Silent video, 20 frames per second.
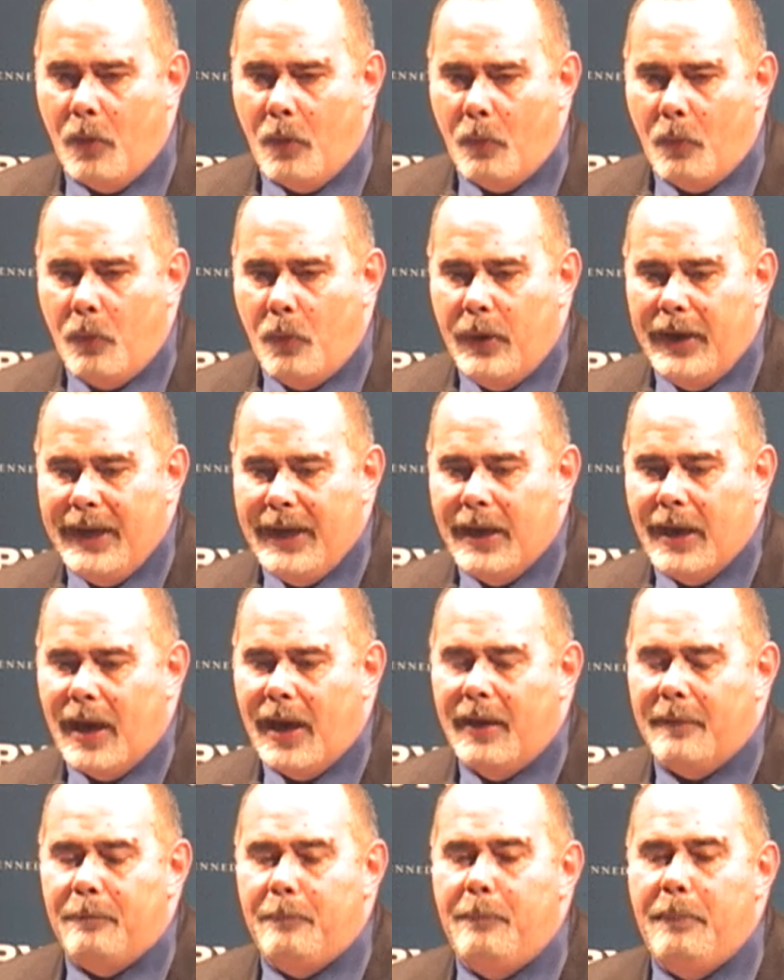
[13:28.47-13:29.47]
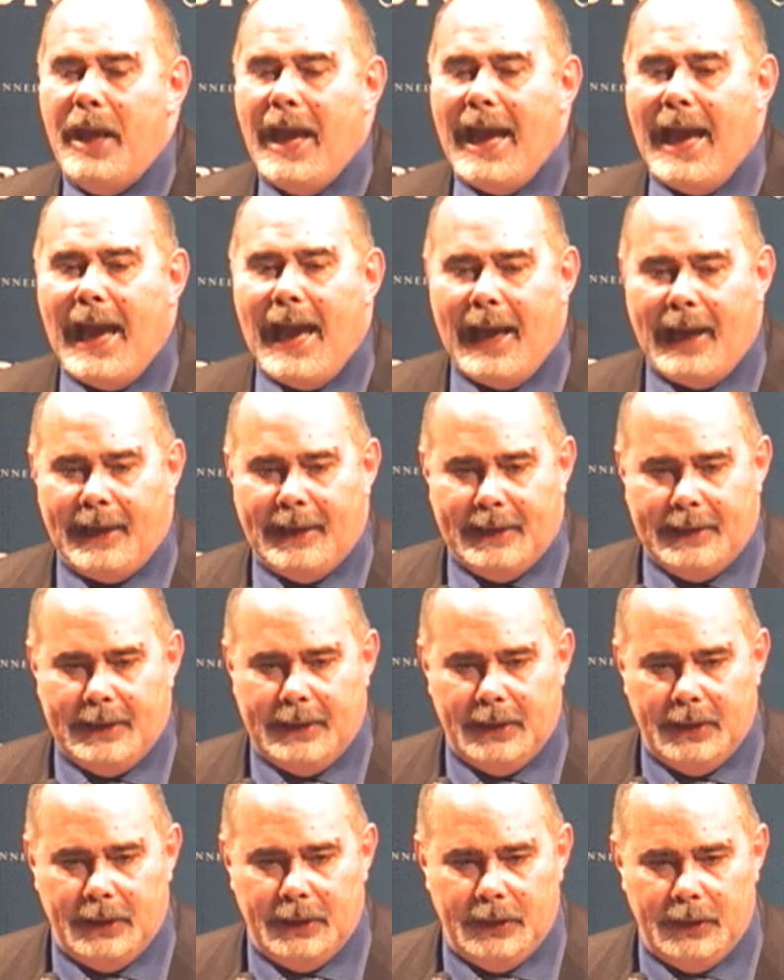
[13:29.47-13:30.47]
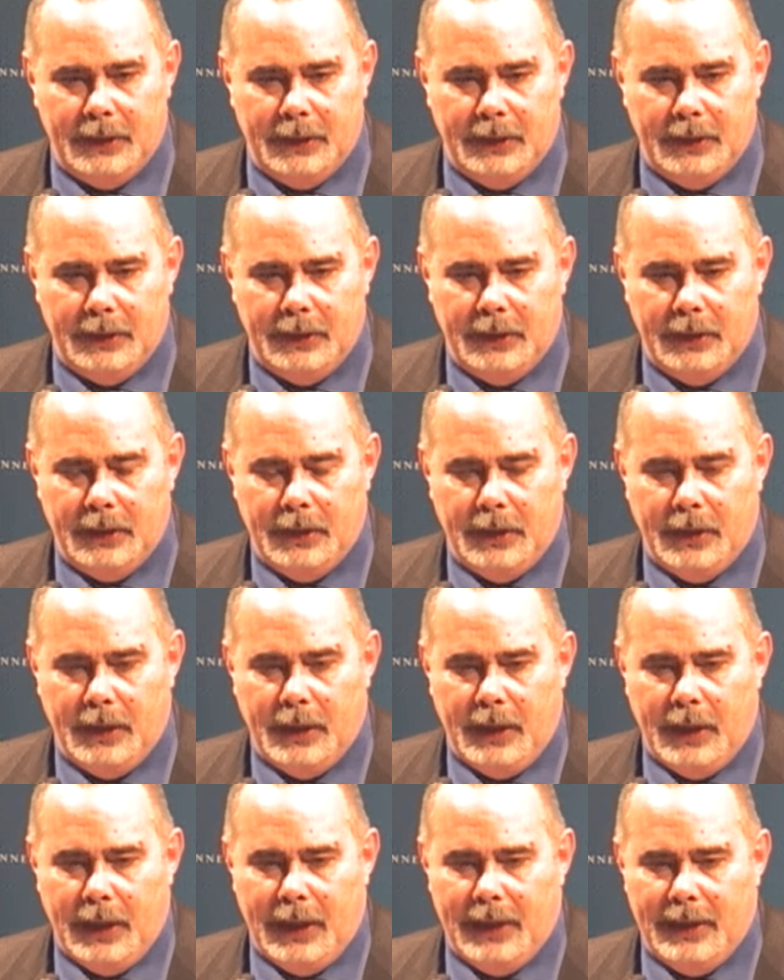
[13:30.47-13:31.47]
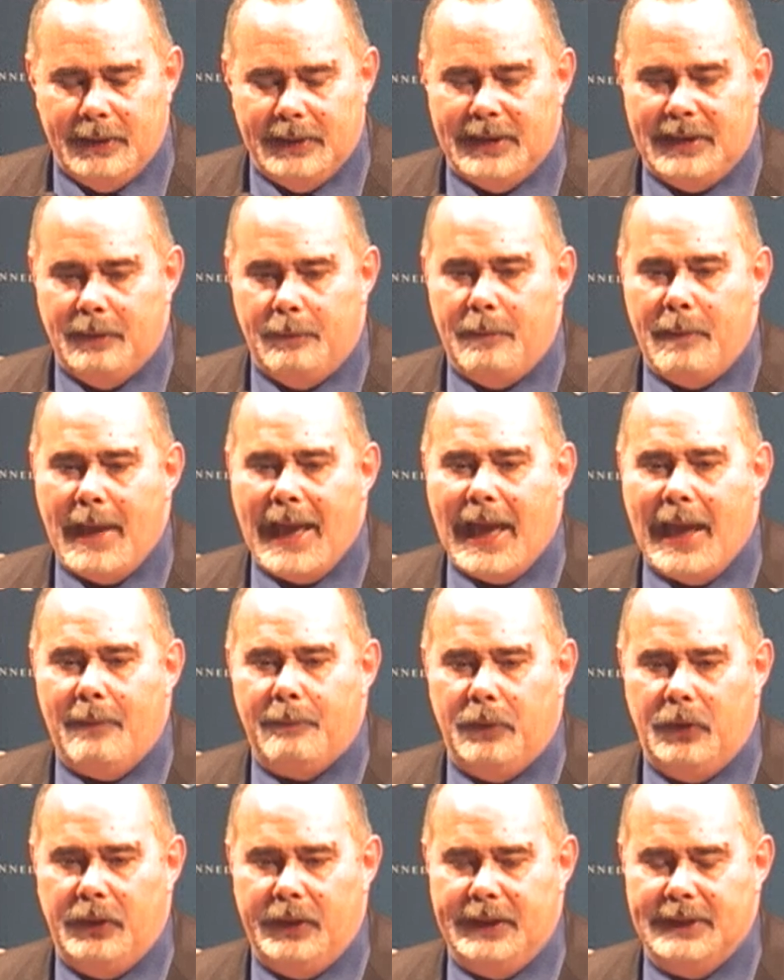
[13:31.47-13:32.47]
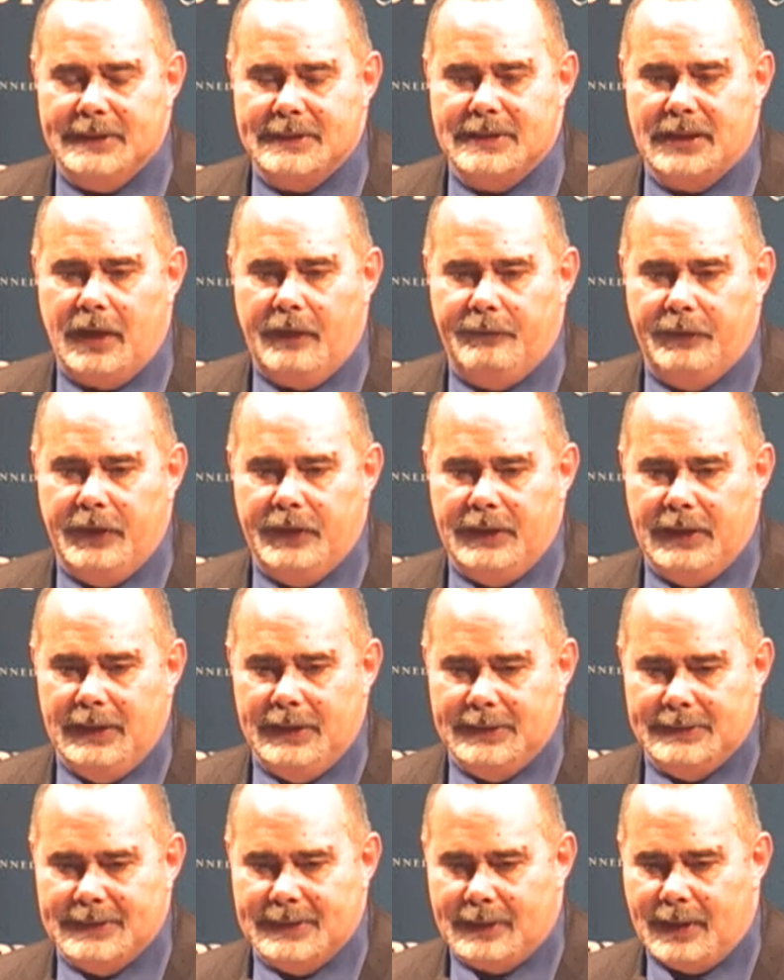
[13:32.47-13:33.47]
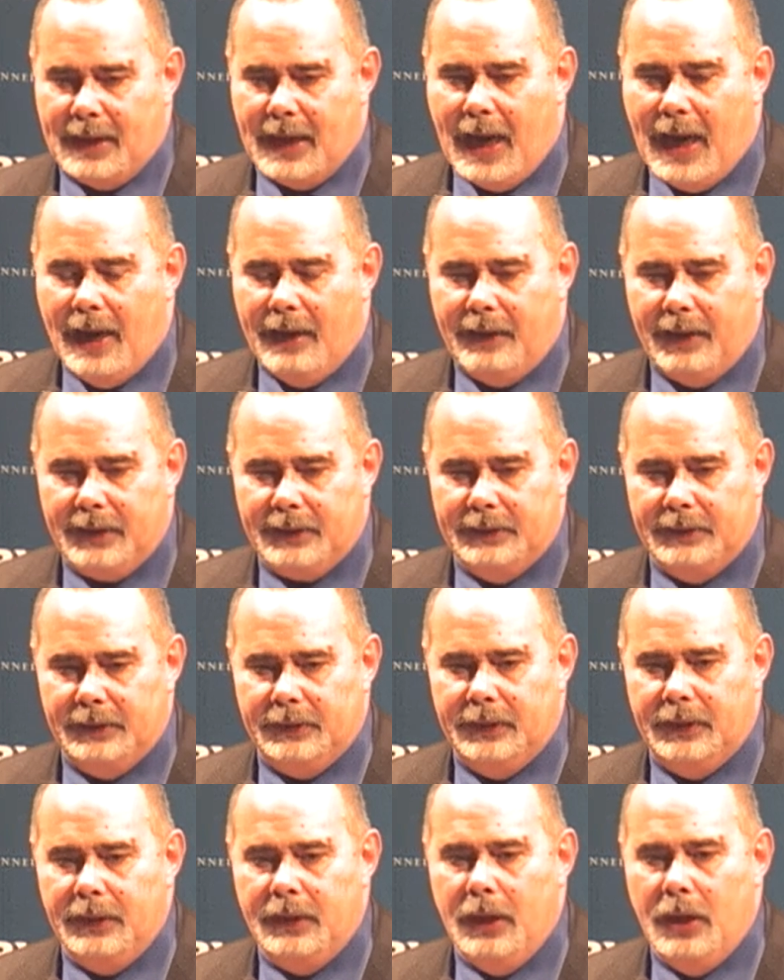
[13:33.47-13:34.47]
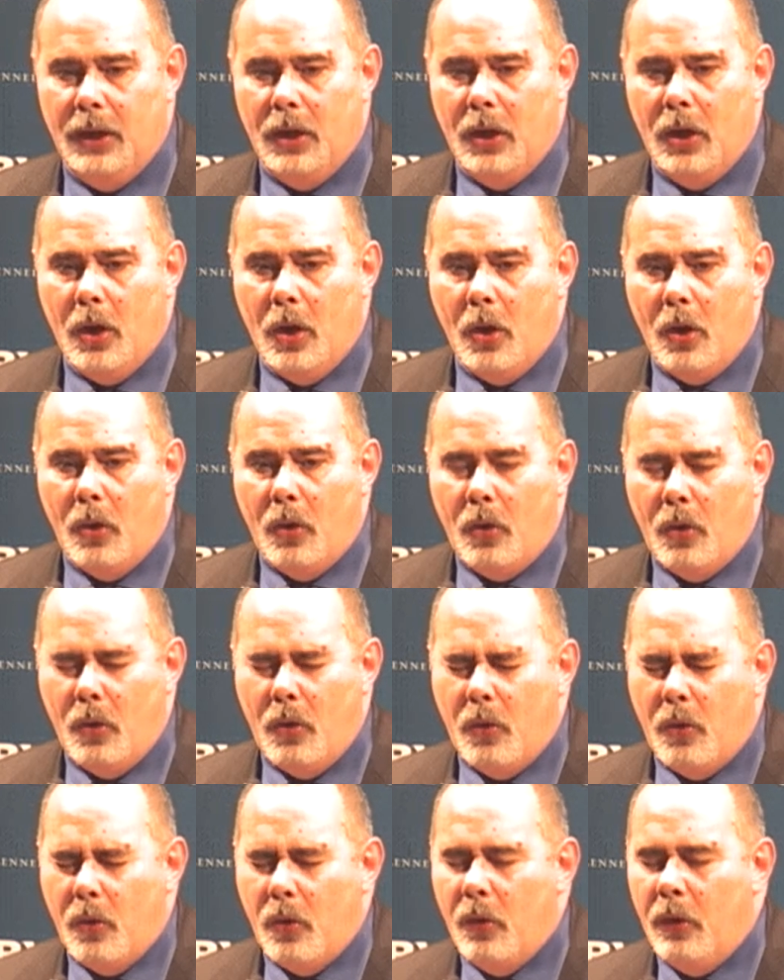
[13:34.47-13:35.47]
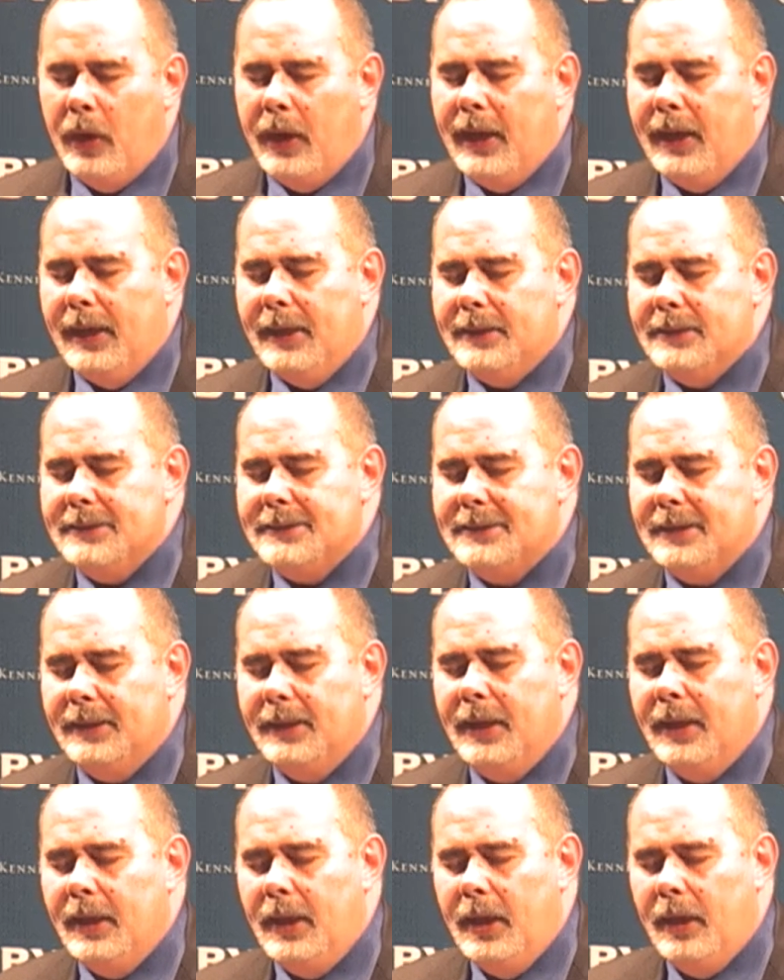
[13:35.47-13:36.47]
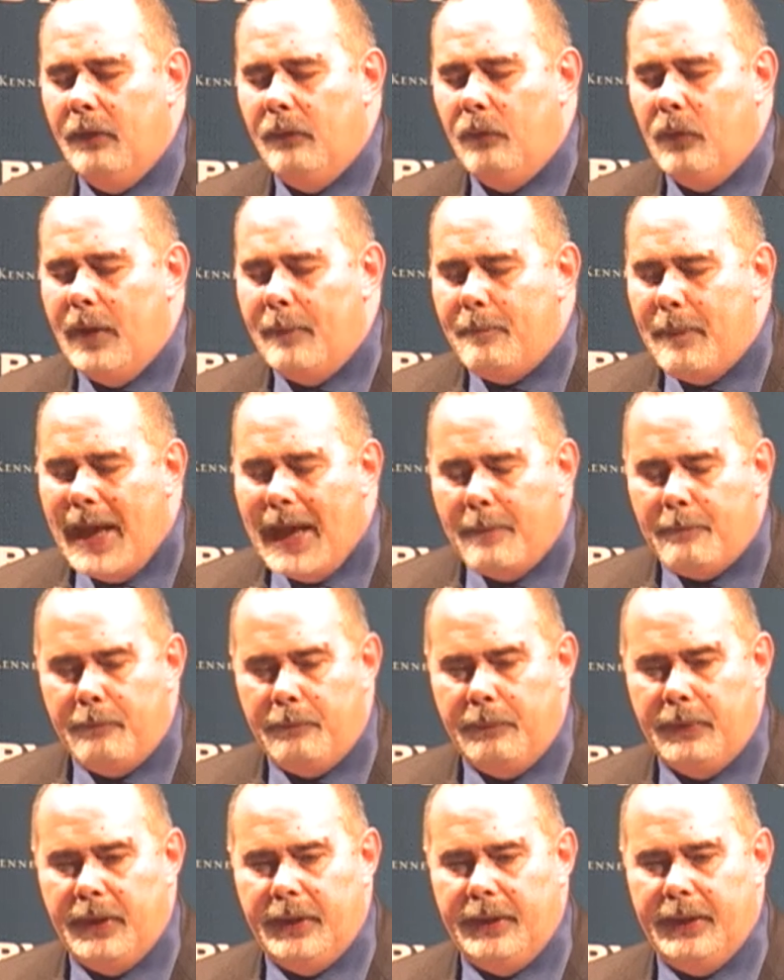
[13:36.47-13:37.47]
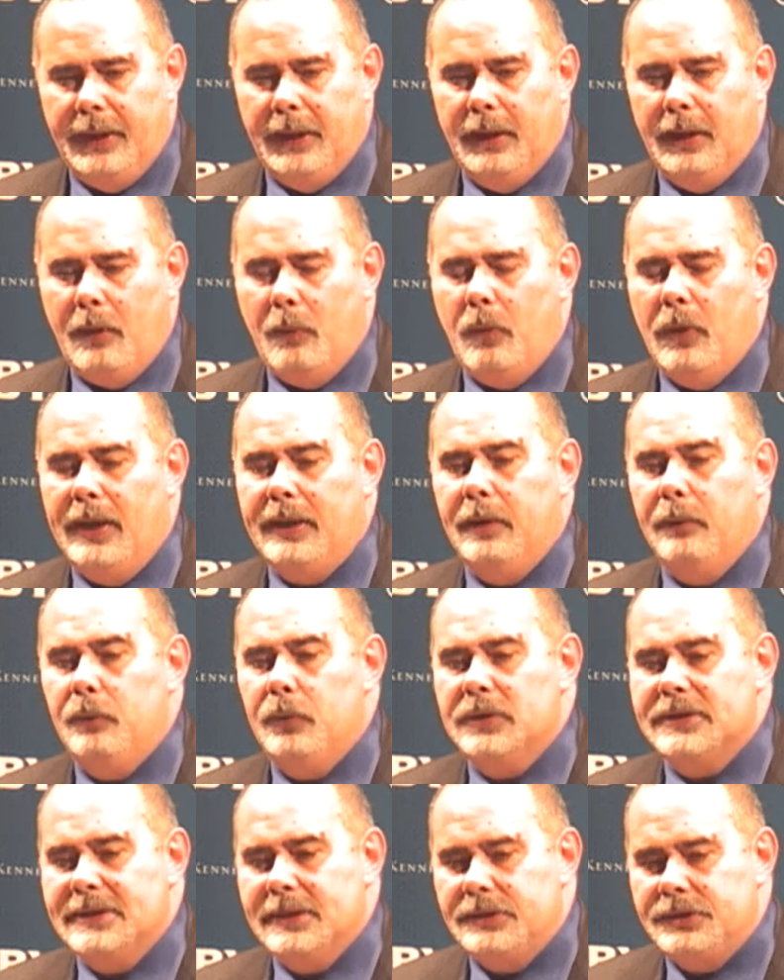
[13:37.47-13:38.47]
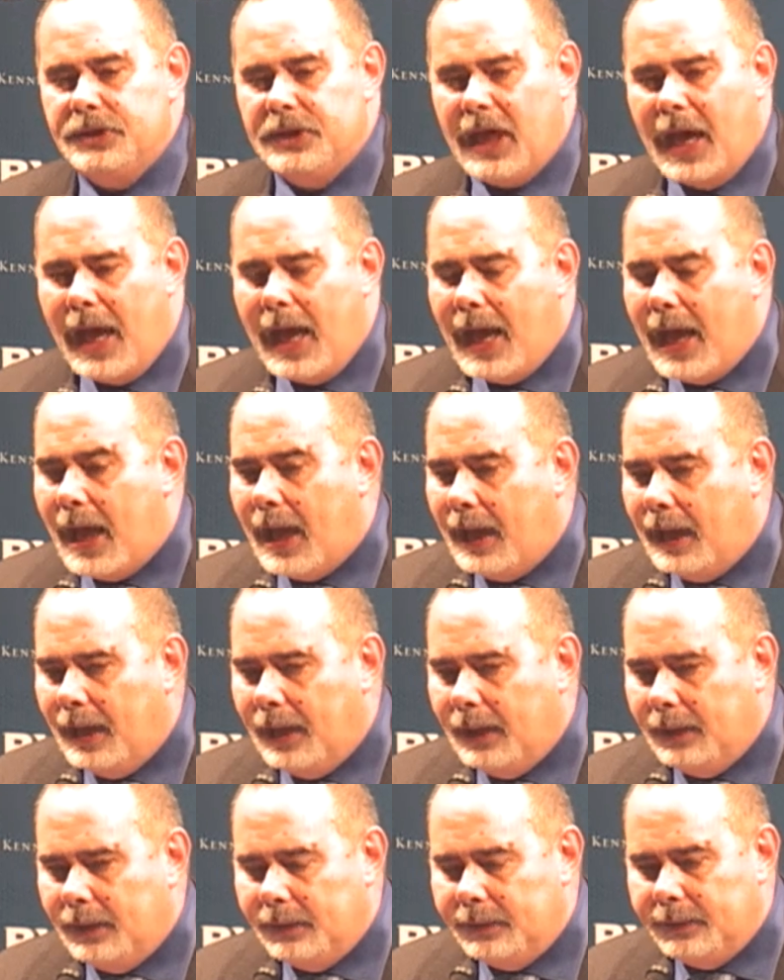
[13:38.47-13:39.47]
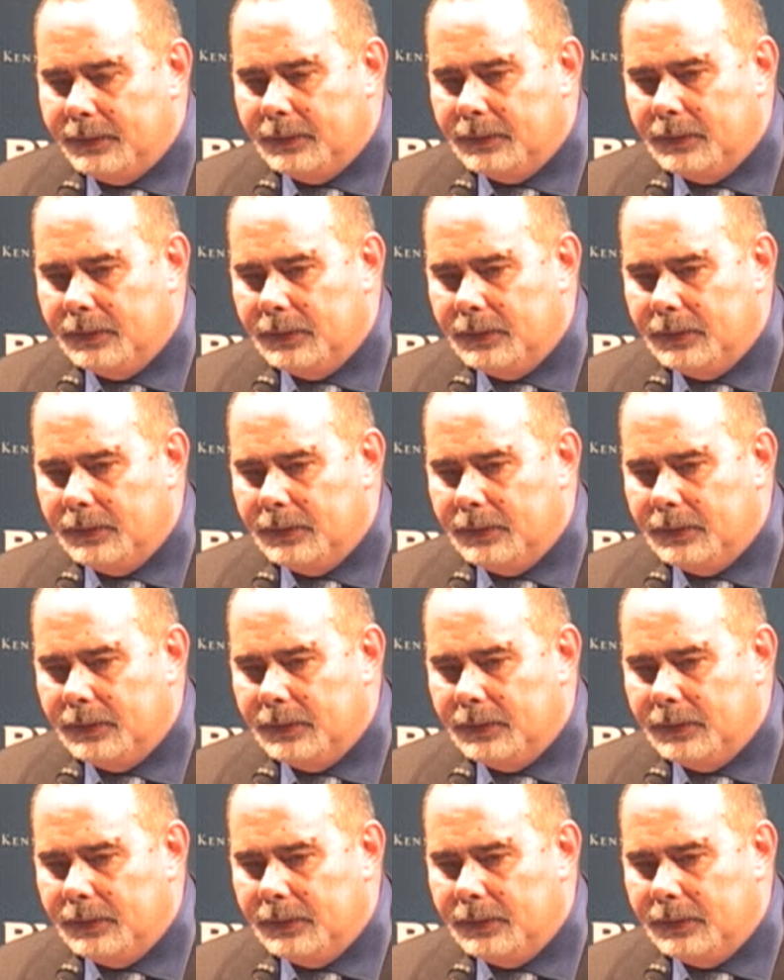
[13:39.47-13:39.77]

we are back in the memories of this character who is uh, remembering when he was a child